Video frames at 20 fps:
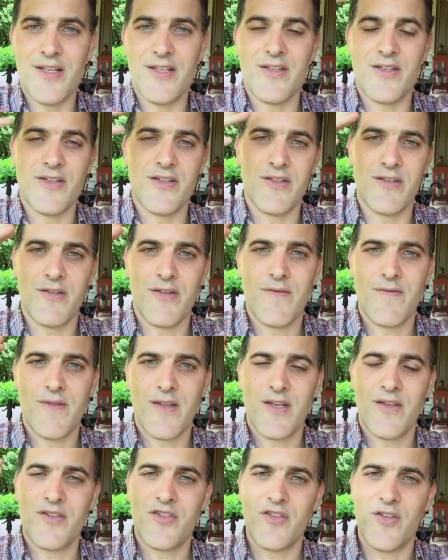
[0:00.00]
and the
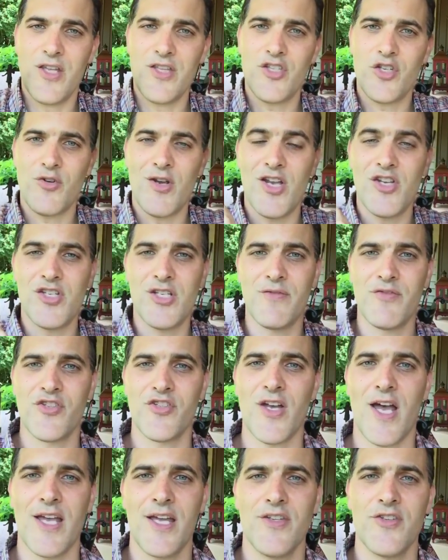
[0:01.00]
integration of
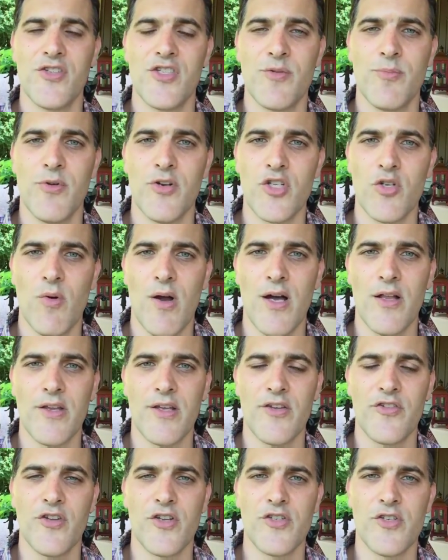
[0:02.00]
science and
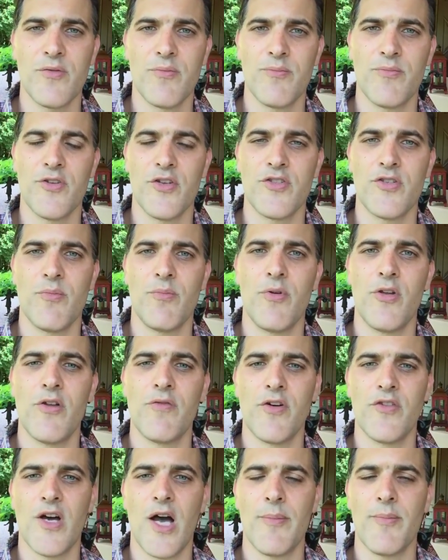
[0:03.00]
spirituality is such a
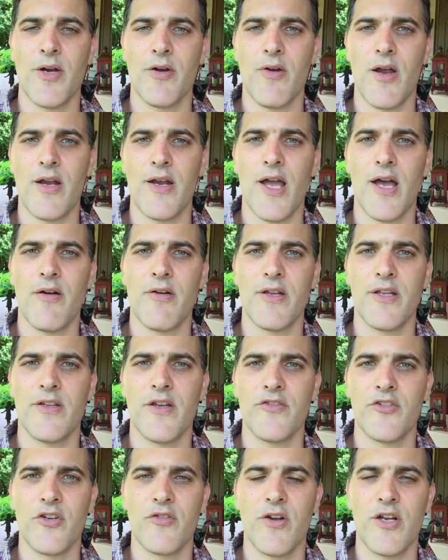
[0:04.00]
beautiful topic right now, and he
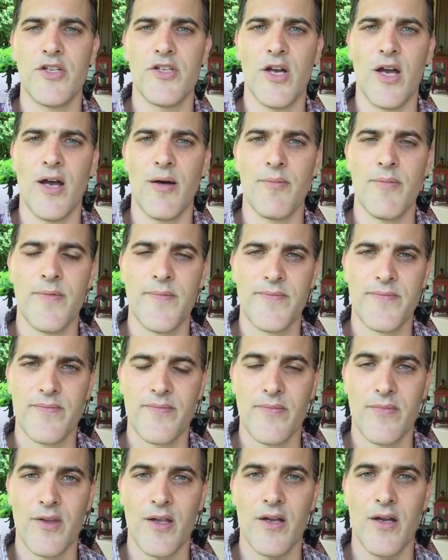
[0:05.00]
does a great job
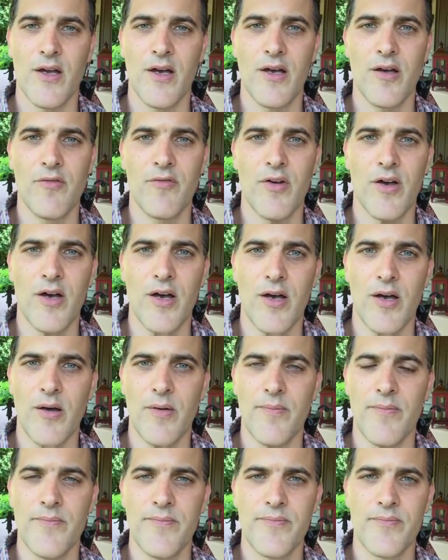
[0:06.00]
of
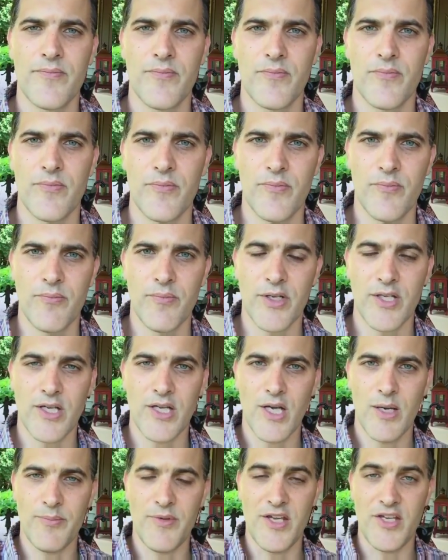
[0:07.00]

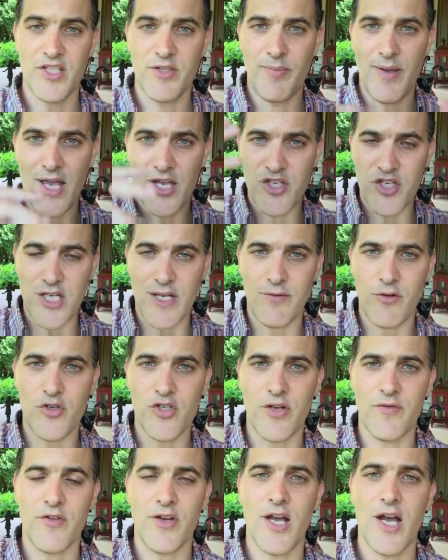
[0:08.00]
bringing up the expansion and
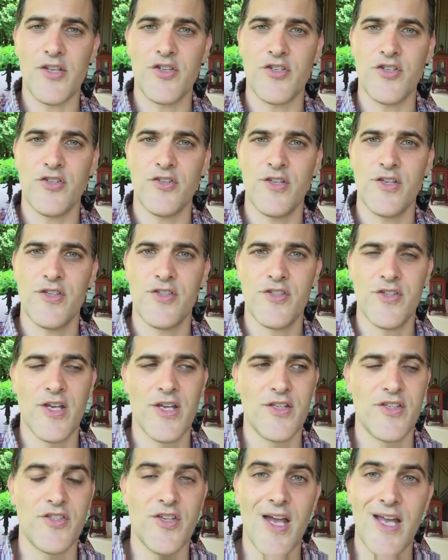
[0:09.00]
evolution of consciousness
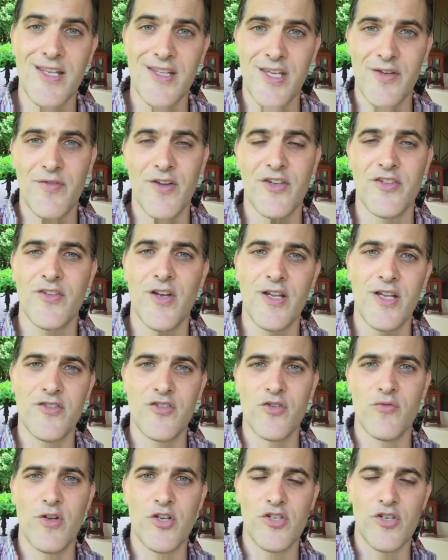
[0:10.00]
and scientific
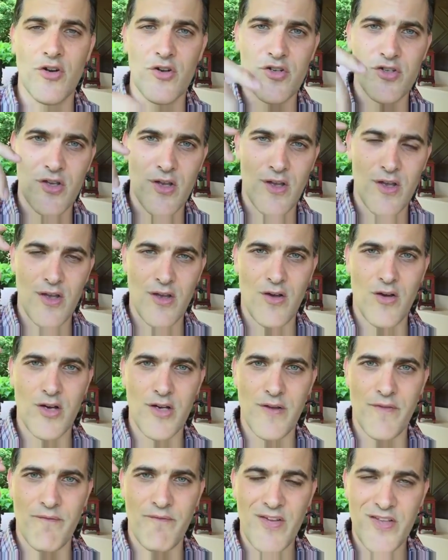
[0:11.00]
studies and research
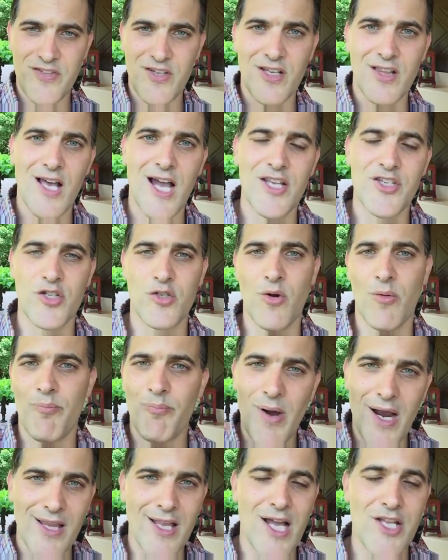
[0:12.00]
on a physiological,
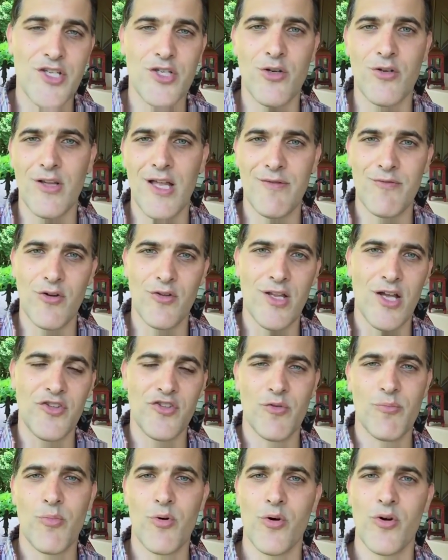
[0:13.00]
biological level that
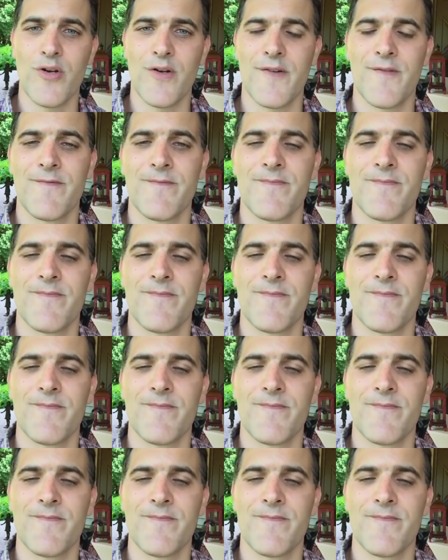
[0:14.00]
support